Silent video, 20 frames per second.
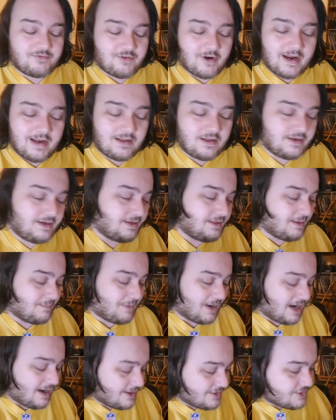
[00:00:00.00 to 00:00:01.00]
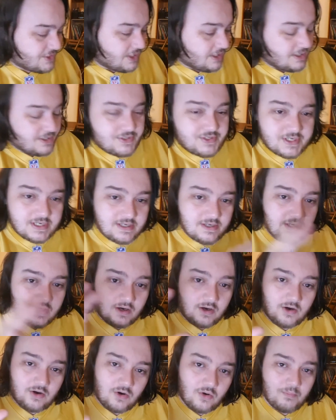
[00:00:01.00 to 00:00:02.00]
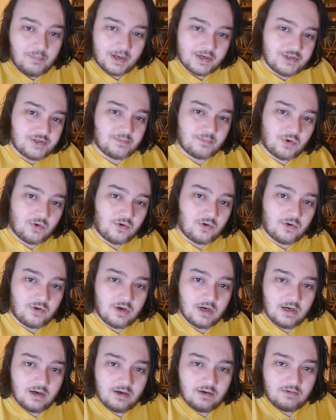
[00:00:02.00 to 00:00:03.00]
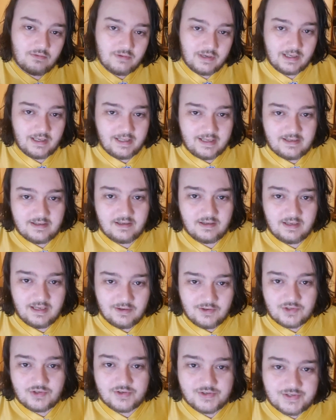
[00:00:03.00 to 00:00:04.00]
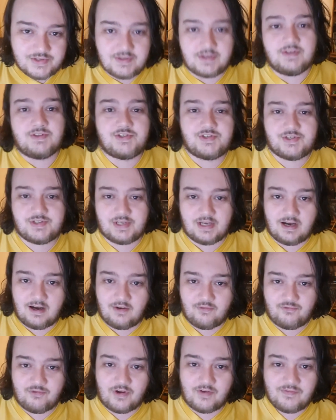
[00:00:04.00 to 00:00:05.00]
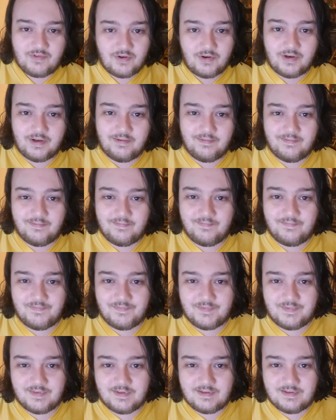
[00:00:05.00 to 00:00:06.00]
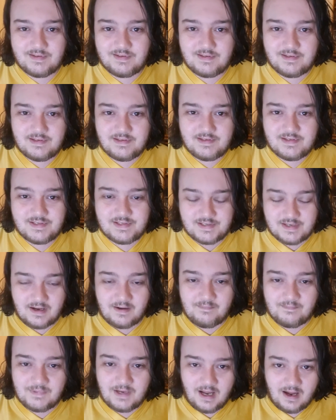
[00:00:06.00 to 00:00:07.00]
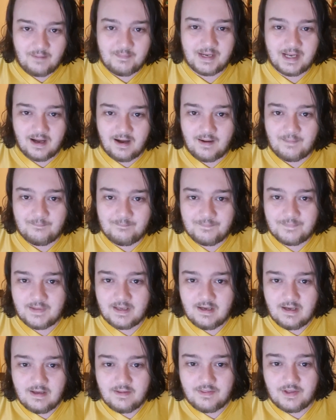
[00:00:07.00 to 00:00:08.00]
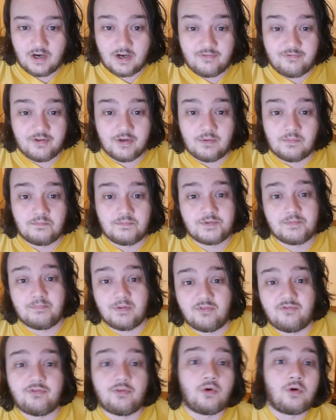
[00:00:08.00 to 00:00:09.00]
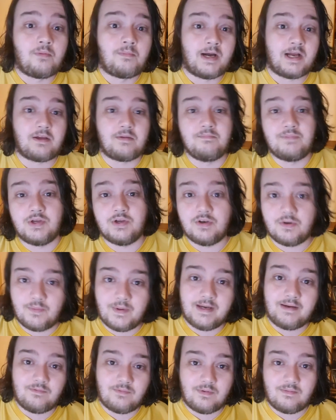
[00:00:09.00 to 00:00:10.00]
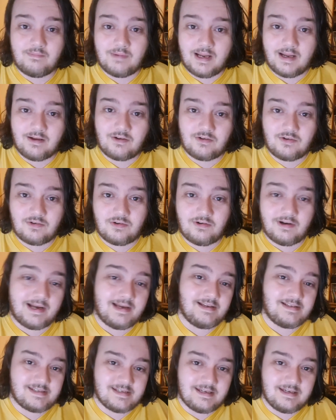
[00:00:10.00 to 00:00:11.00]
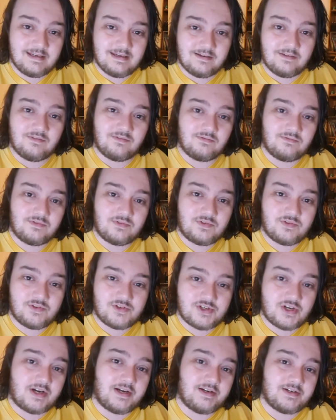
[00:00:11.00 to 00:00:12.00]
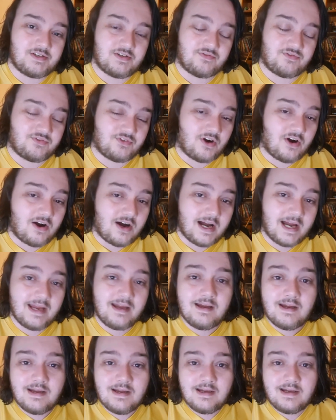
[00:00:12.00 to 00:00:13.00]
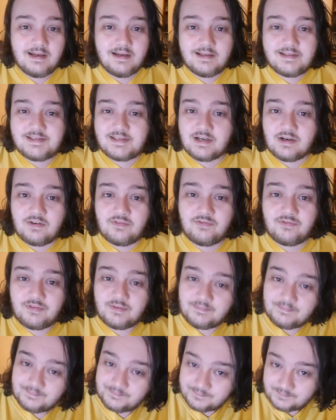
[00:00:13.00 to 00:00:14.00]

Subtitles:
Franklin in the past. You're going to see a whole bunch more really interesting stuff. I've got some coming up that I filmed before my computer went crazy and decided to fry itself.